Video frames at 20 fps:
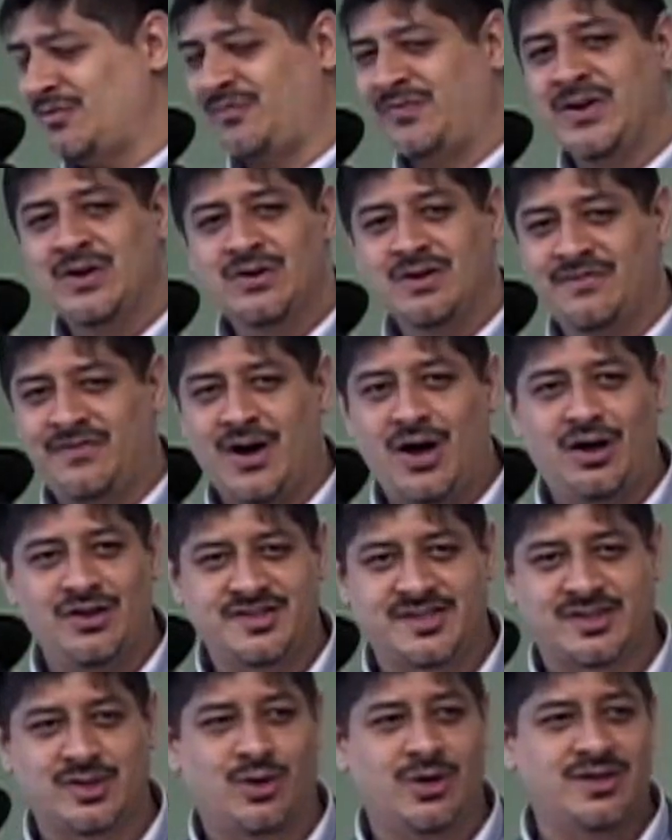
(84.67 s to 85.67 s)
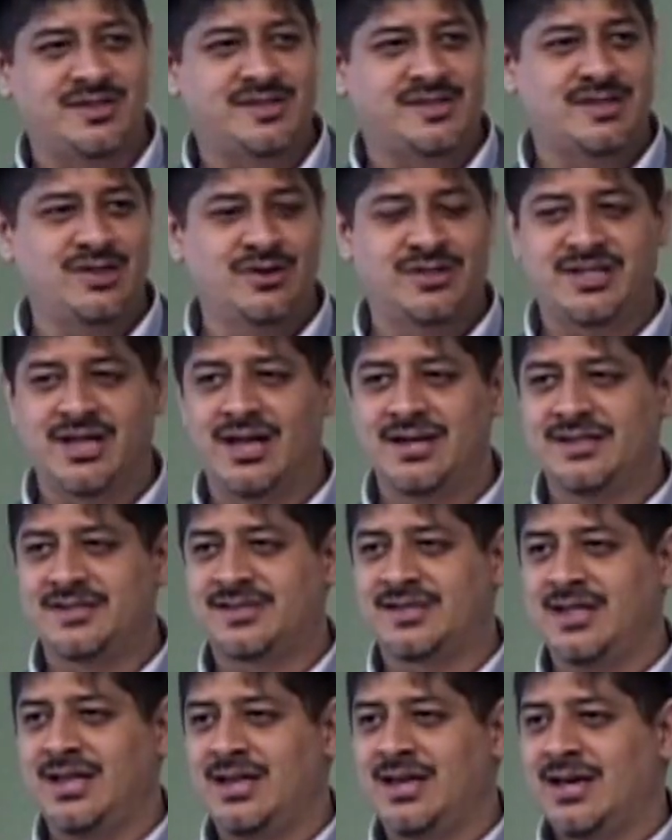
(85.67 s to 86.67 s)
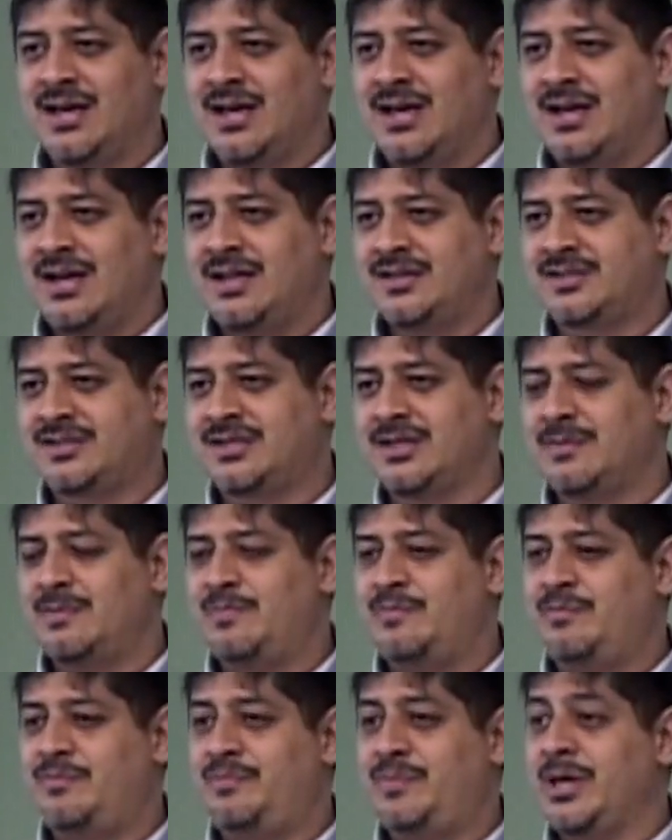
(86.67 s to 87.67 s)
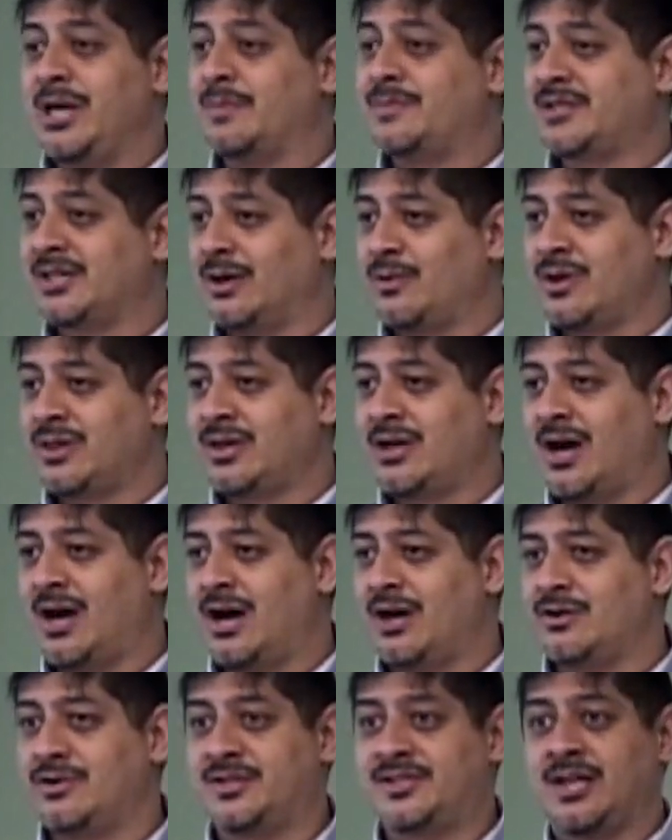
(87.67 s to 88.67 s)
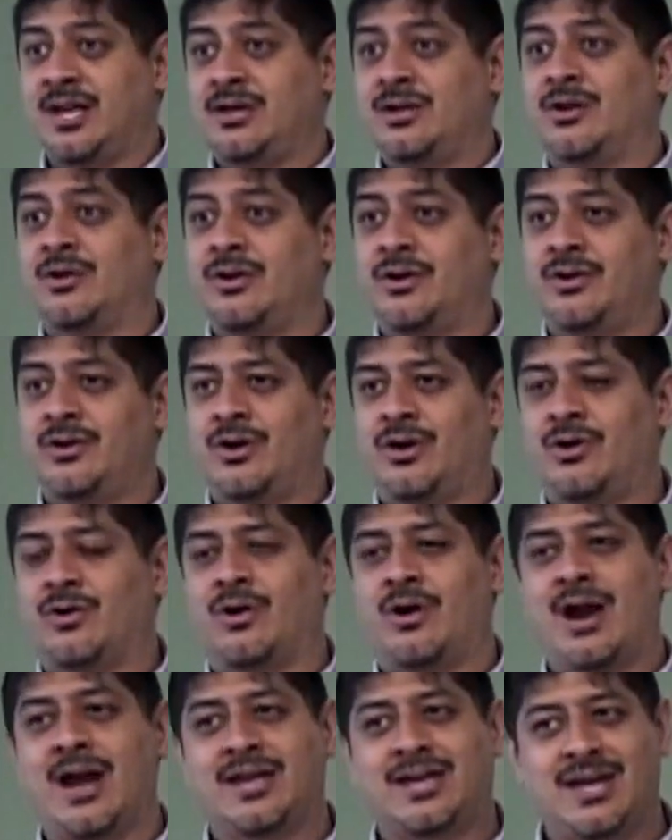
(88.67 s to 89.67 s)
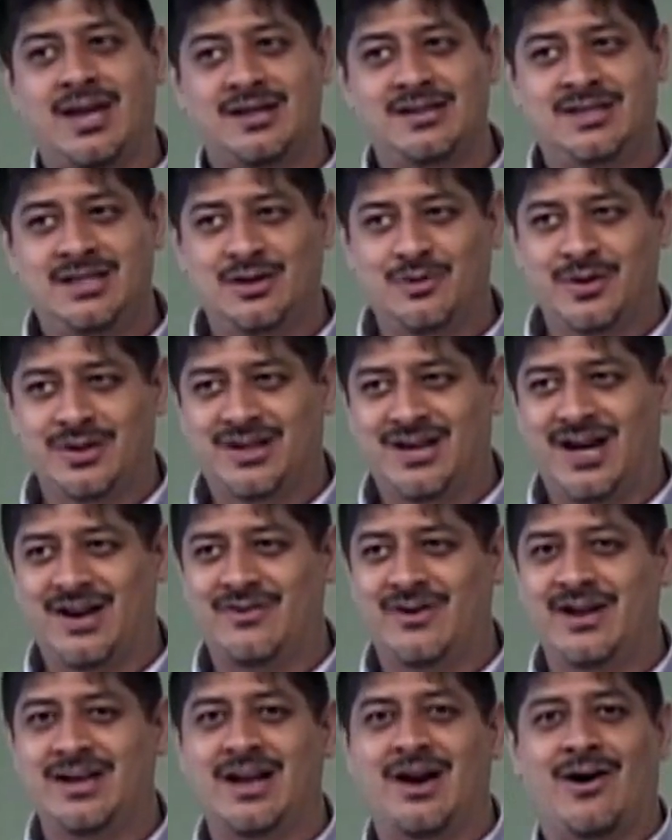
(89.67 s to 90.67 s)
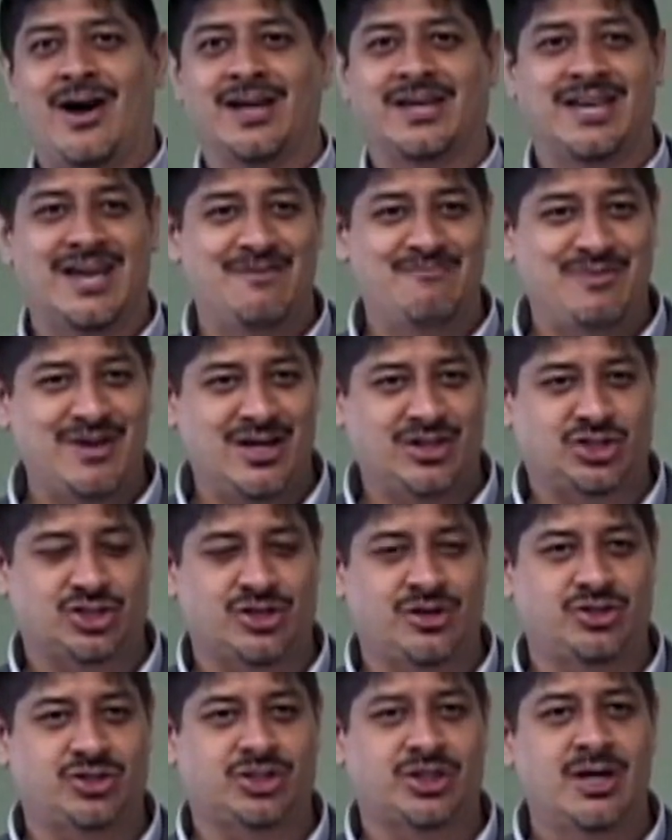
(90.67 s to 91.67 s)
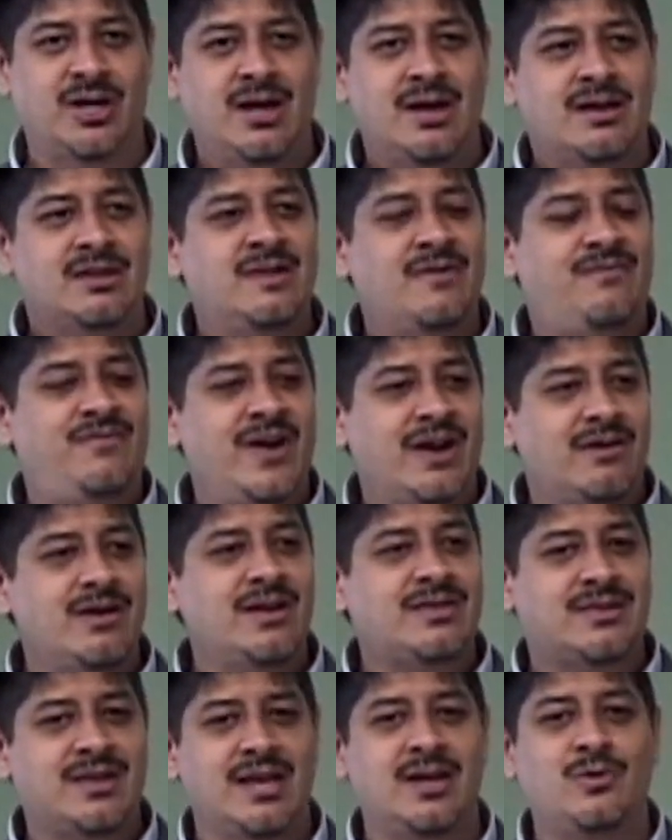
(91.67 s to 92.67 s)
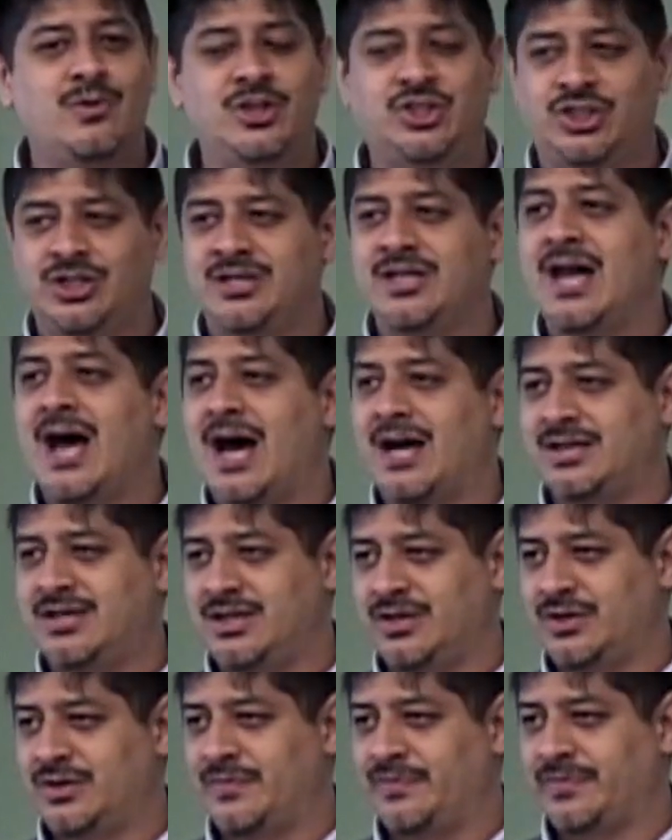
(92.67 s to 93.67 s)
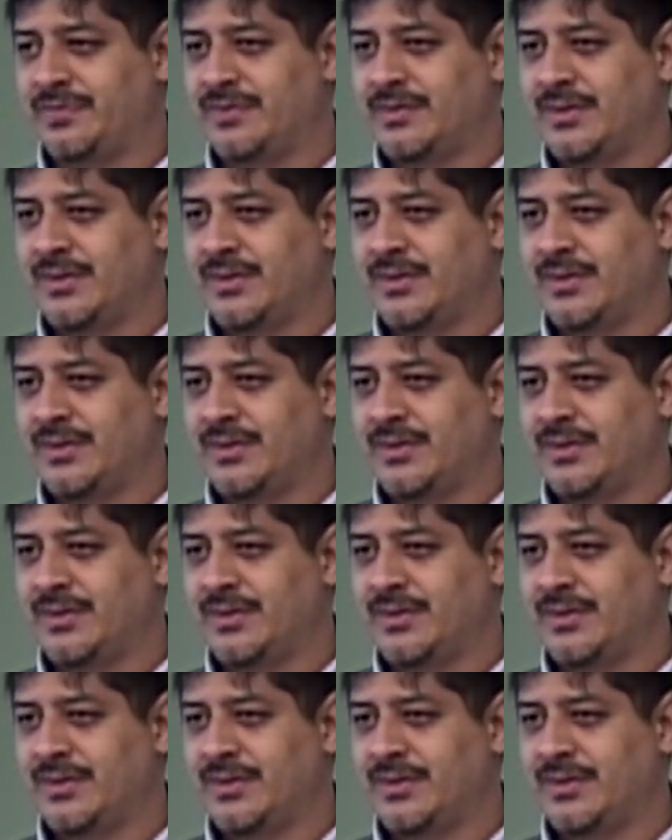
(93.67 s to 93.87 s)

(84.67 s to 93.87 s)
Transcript: fear of all sorts, your tendency is to be upset with God or say, no, no, no, or I can't deal with God right now, I can't be at church. The very thing we should not do.